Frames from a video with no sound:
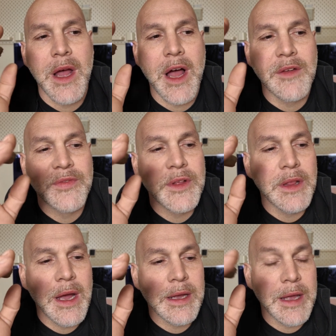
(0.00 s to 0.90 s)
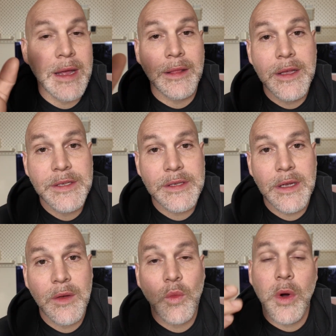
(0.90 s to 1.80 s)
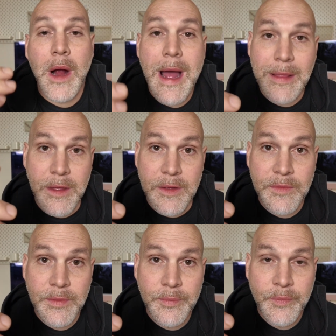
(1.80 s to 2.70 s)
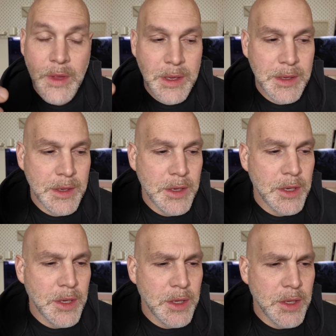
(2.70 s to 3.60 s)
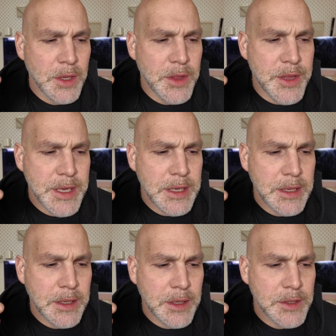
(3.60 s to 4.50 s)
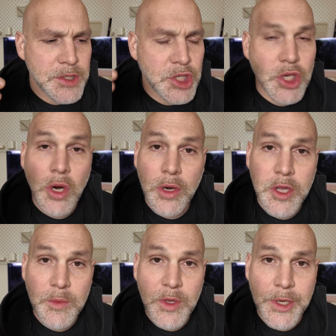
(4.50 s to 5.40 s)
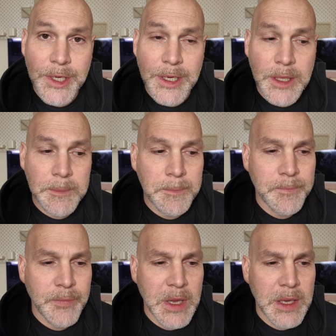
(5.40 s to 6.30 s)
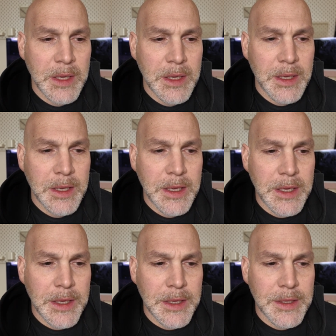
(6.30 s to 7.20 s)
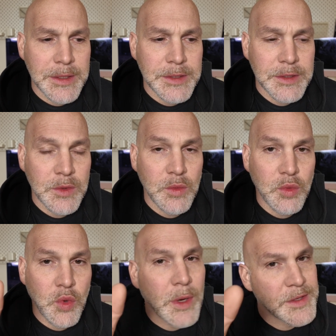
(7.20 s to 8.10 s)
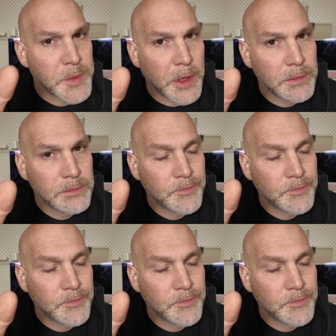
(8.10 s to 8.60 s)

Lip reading: I feel like, at least where I live, the cigar community is quite small.